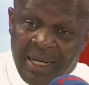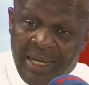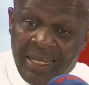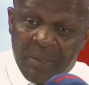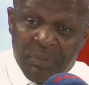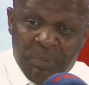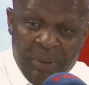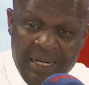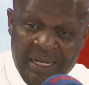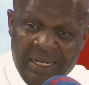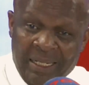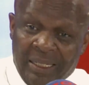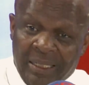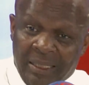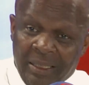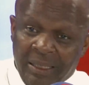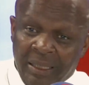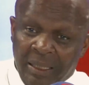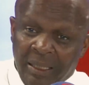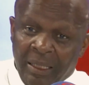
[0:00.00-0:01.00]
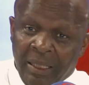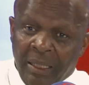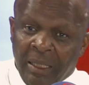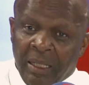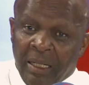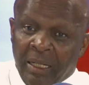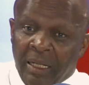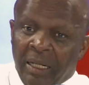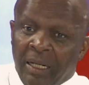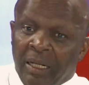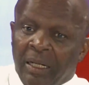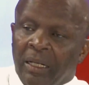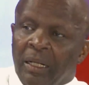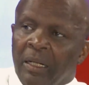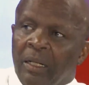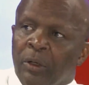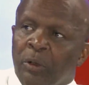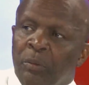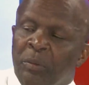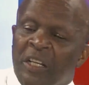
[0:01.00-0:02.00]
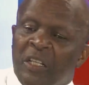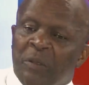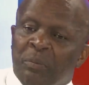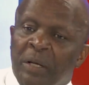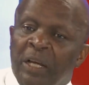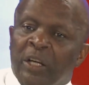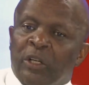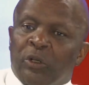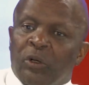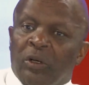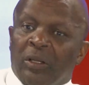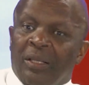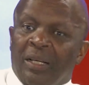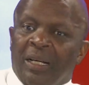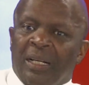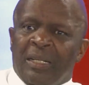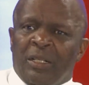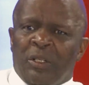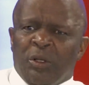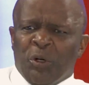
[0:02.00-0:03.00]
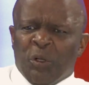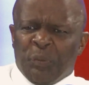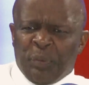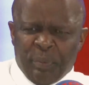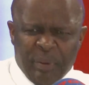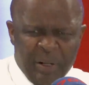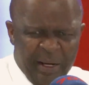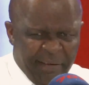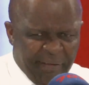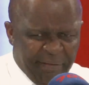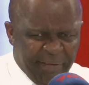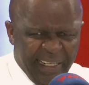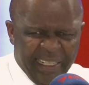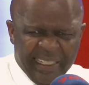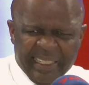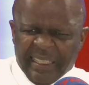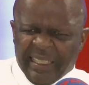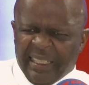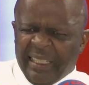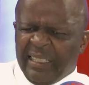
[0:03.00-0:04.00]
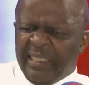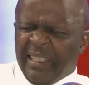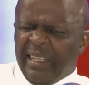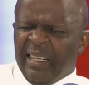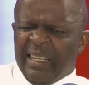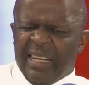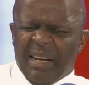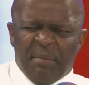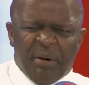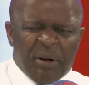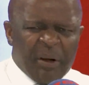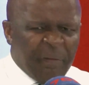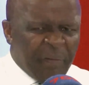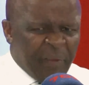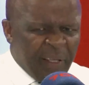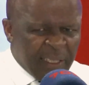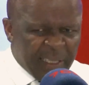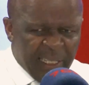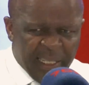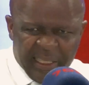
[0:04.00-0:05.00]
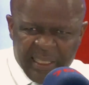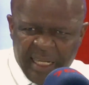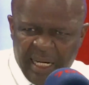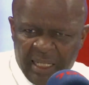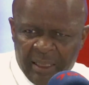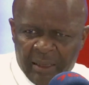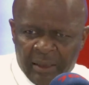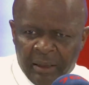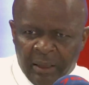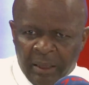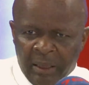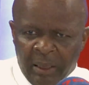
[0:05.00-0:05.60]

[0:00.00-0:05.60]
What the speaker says: class bank, you must make sure that those people are vetted and a number of things are done,